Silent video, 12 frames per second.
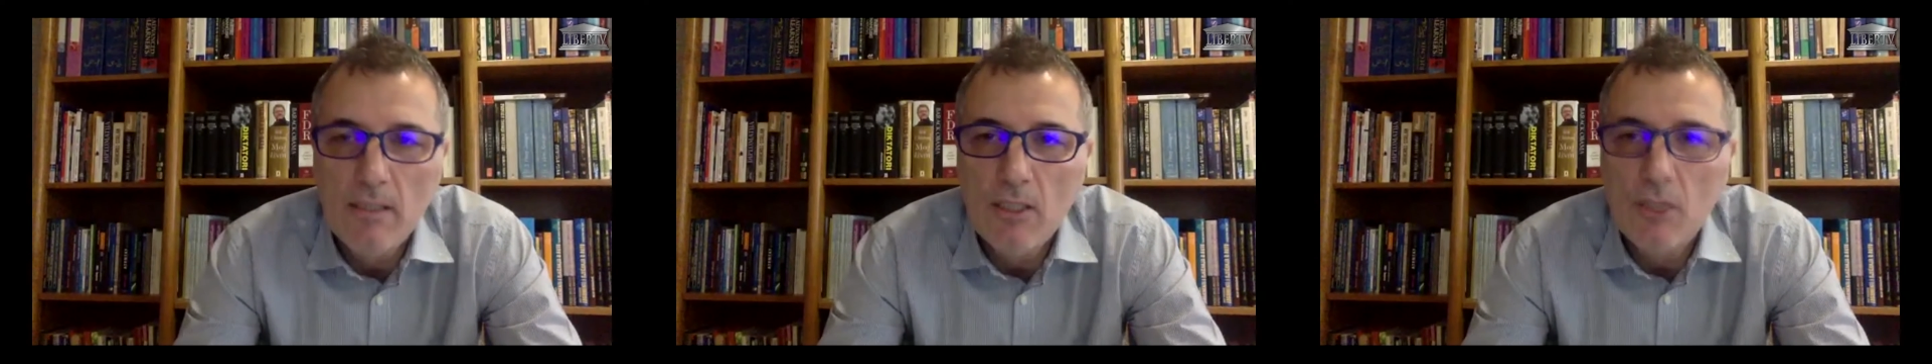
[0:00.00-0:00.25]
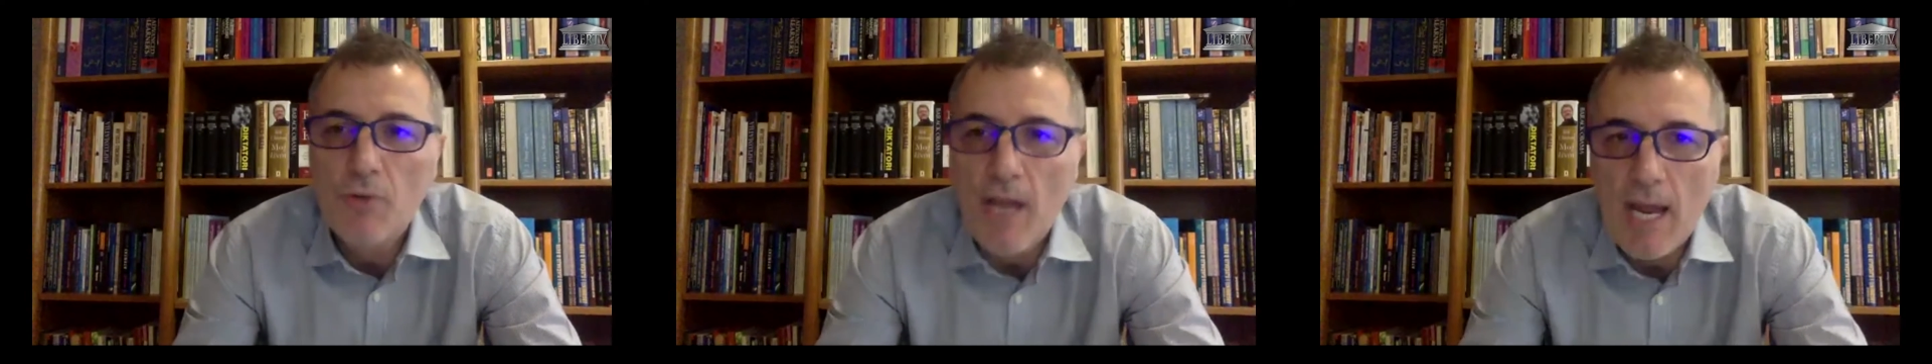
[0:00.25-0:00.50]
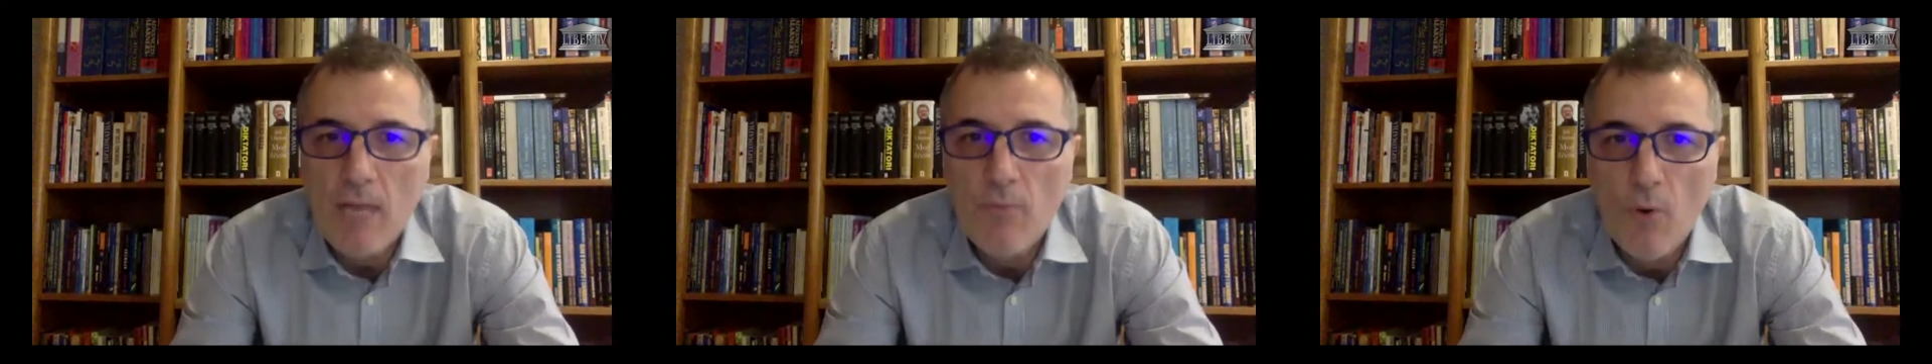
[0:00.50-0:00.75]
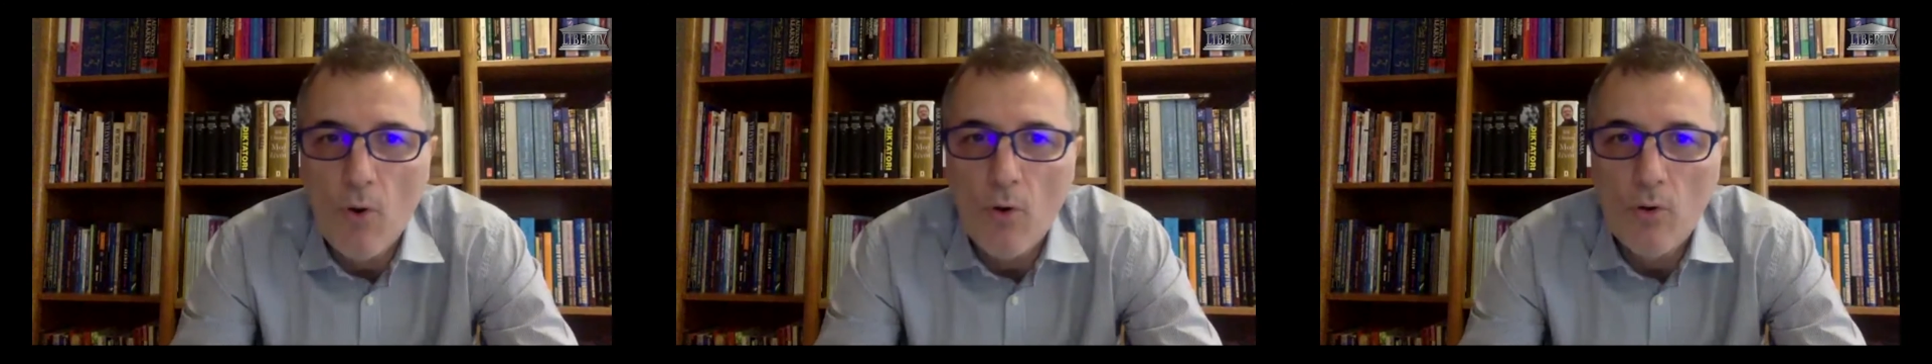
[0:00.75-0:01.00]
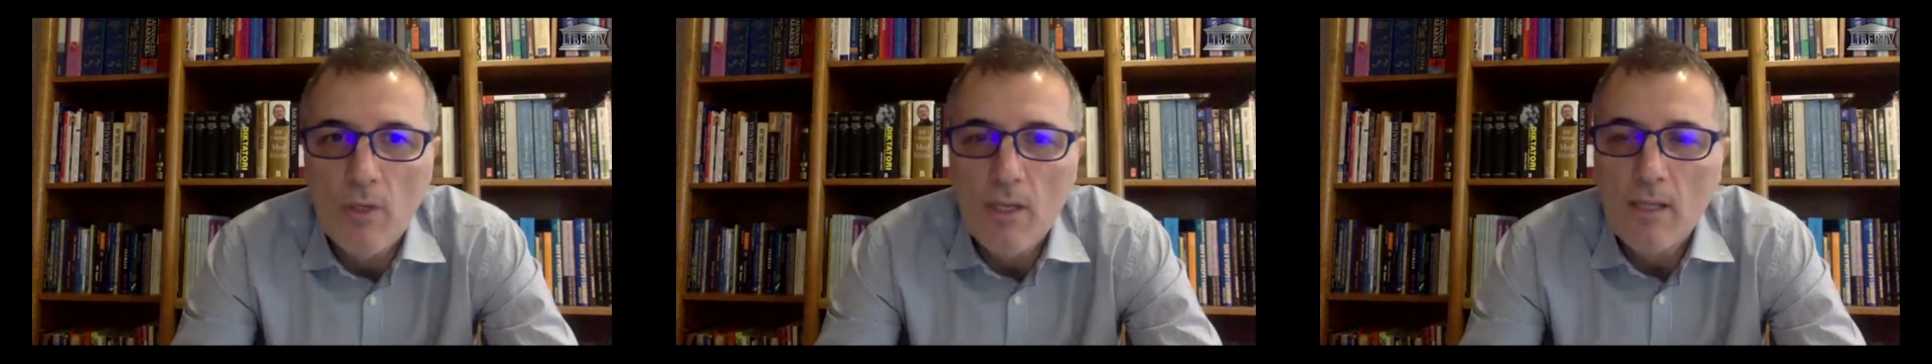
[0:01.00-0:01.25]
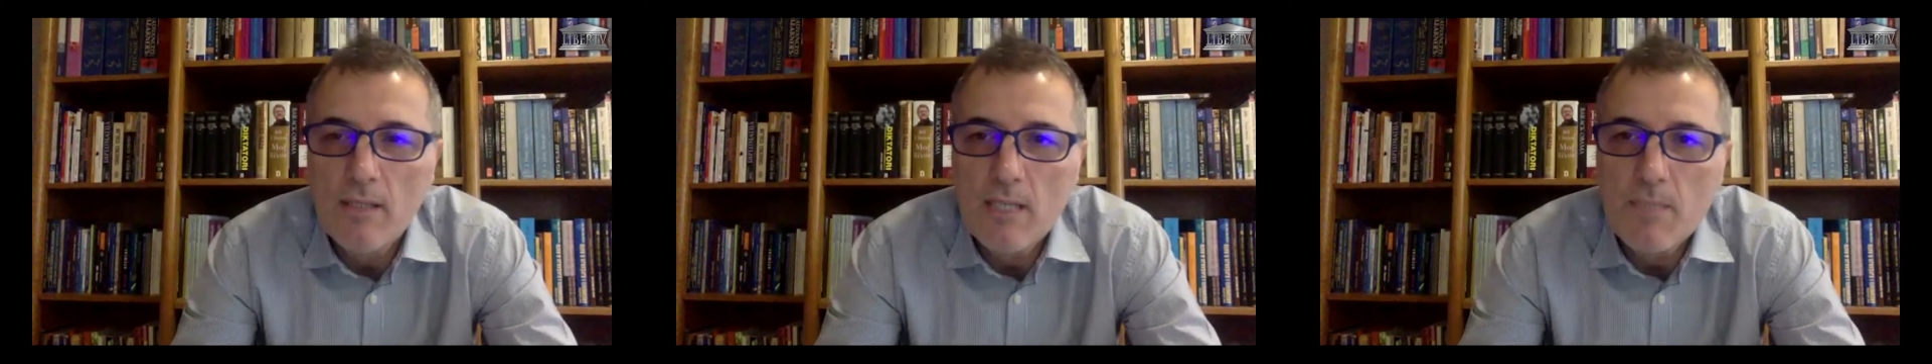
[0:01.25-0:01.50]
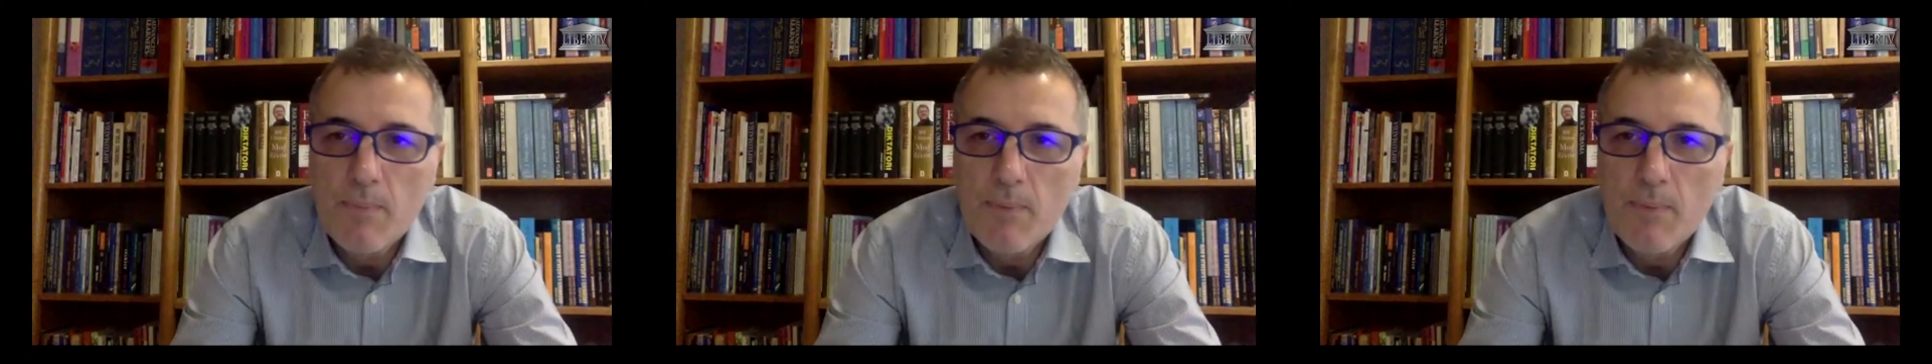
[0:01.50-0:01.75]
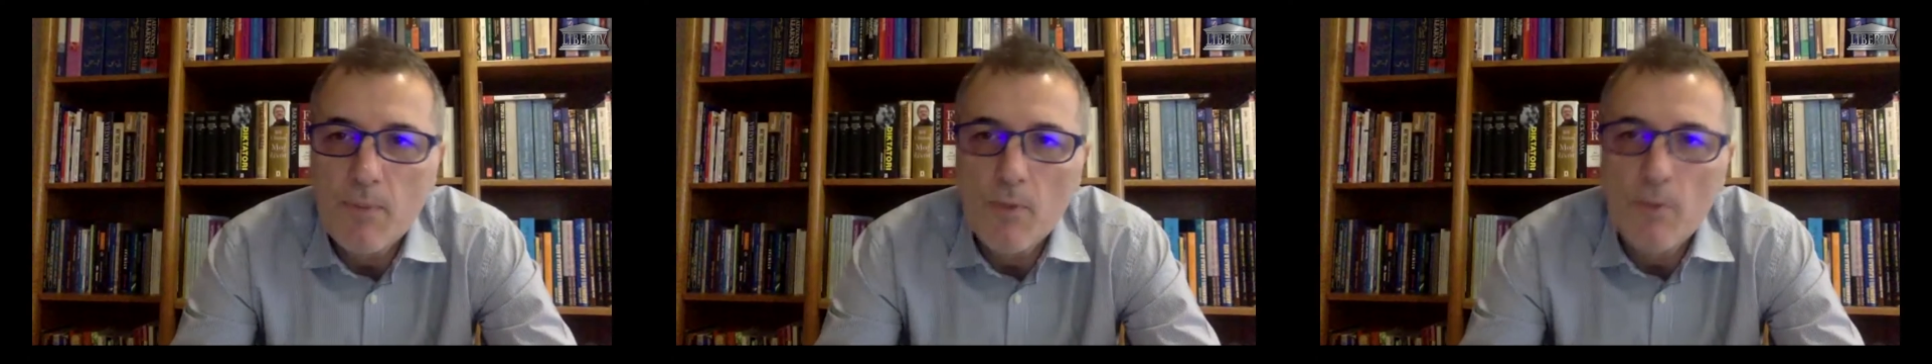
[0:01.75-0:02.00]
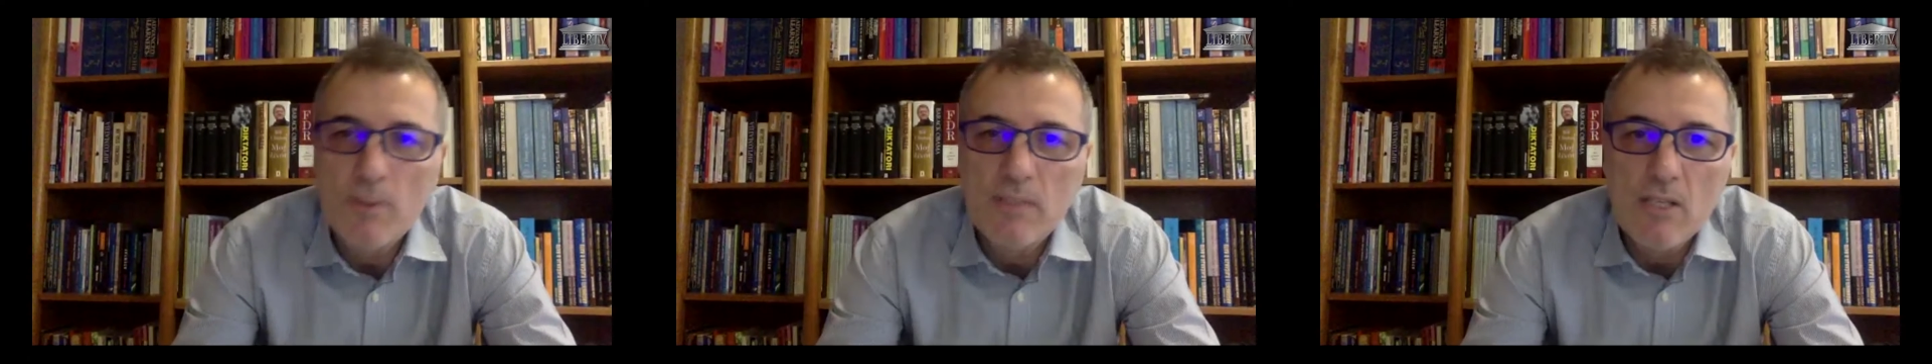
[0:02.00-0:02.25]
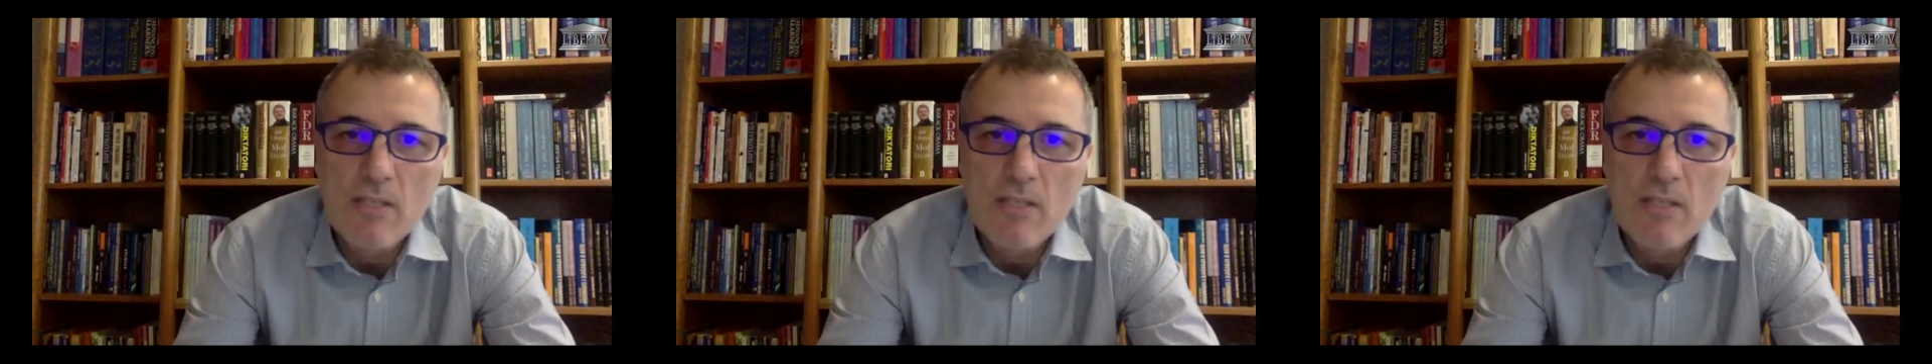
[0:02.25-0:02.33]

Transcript: trade war, disputes in